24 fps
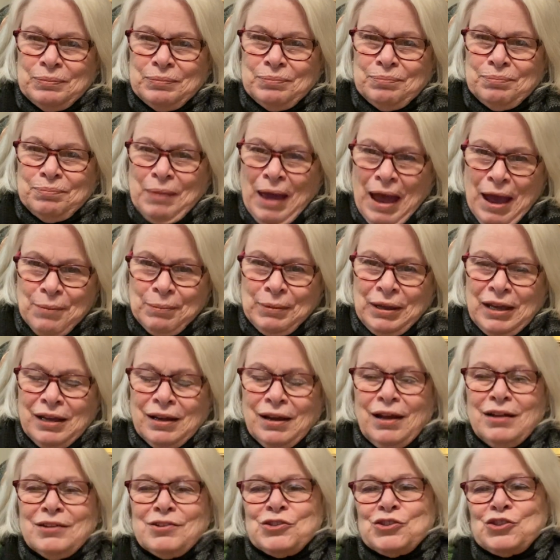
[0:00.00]
Batman
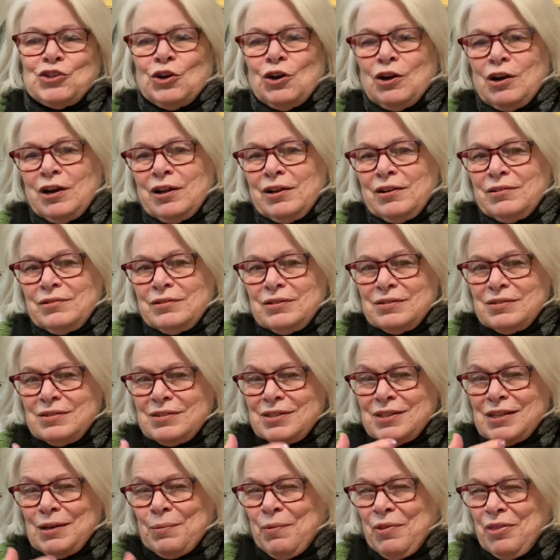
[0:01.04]
got started.
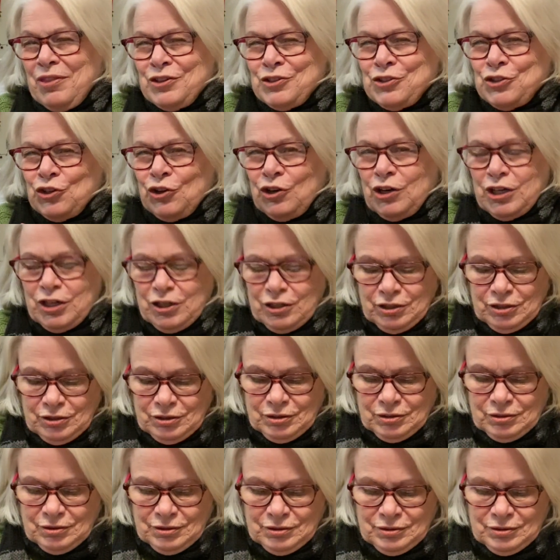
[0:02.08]
Some of the darker